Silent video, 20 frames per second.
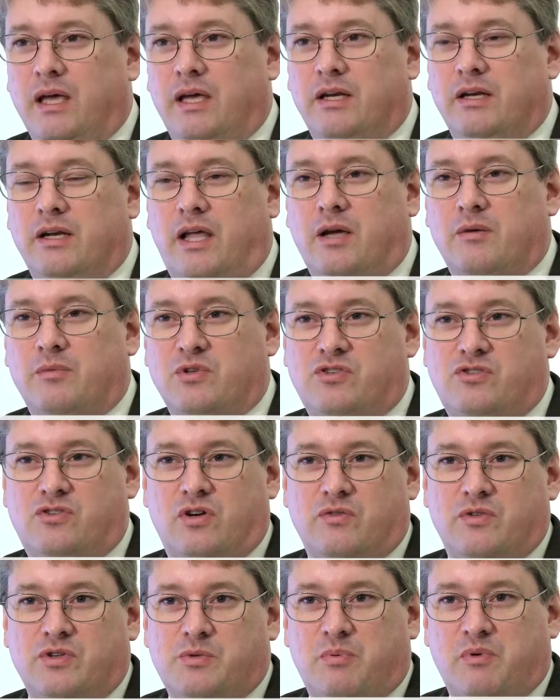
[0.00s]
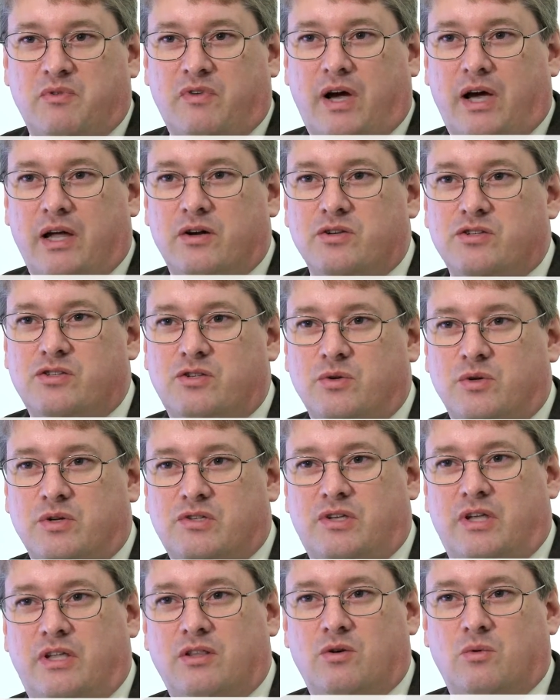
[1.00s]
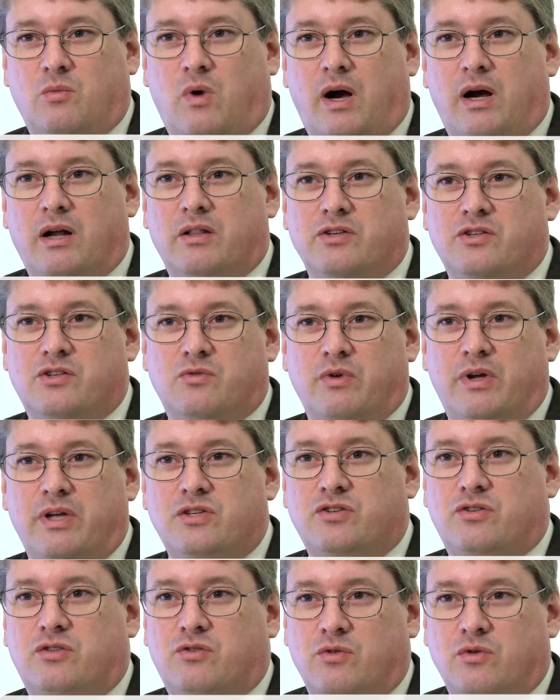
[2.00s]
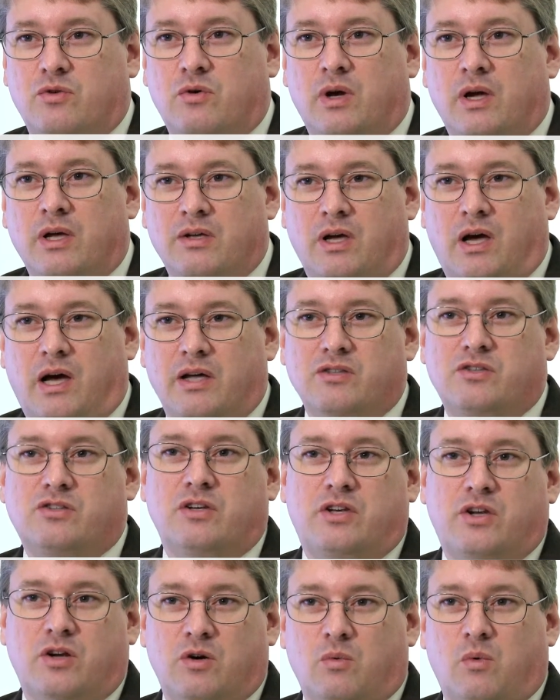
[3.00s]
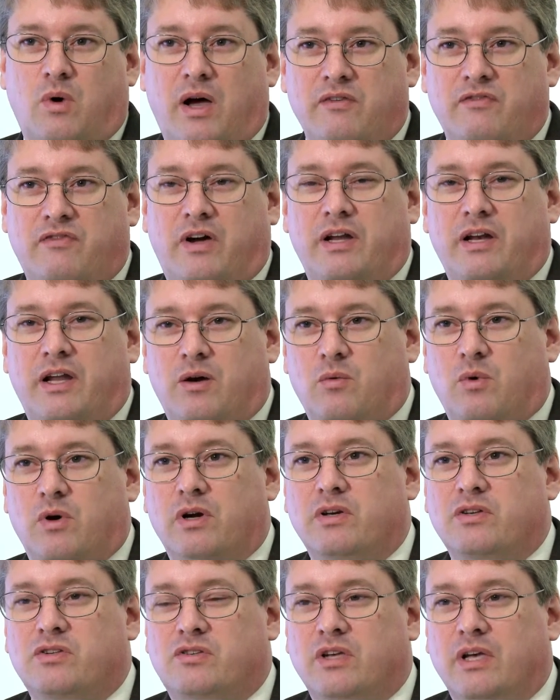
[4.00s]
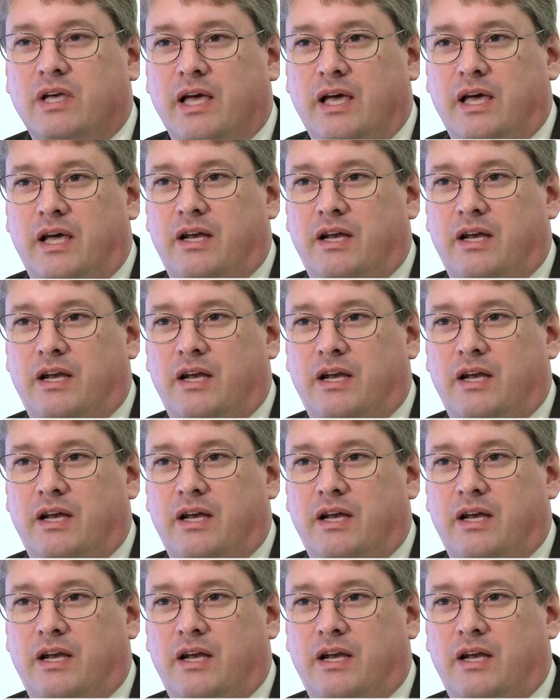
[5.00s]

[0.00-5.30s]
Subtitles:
It enables service providers to extend their wireless reach through unsecure Wi-Fi networks,